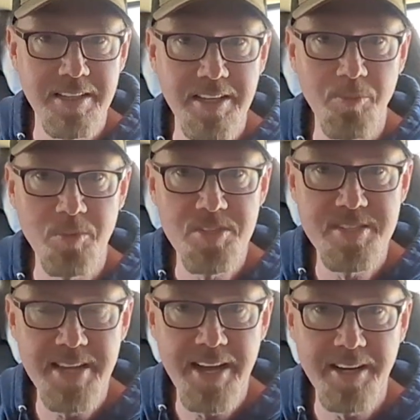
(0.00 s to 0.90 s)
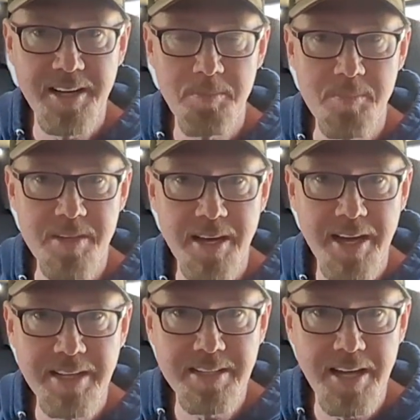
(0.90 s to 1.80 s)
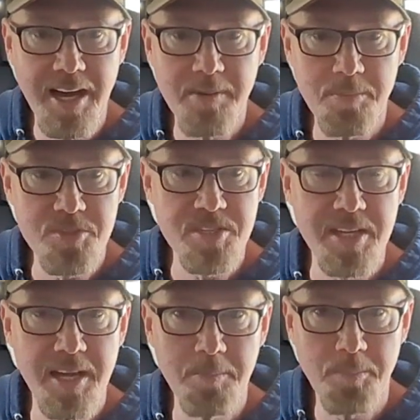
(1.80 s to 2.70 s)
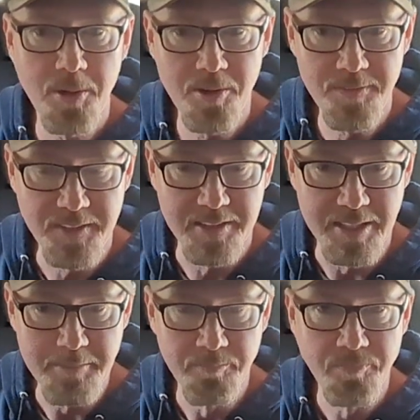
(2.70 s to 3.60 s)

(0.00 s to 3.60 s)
it was set up 99% perfectly.